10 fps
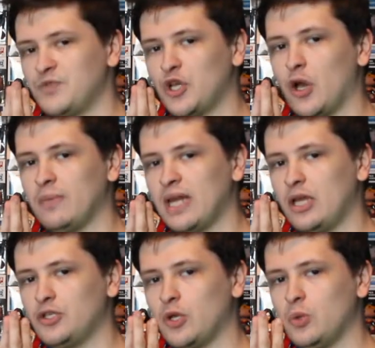
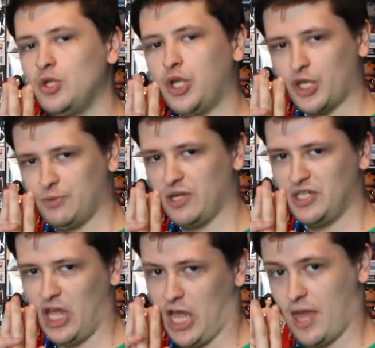Terminator 2 Judgement
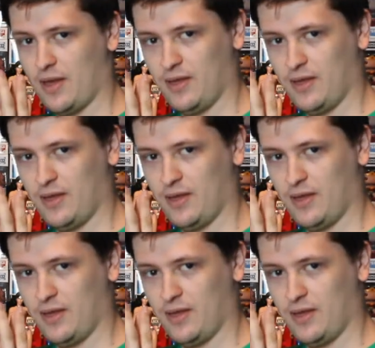Day.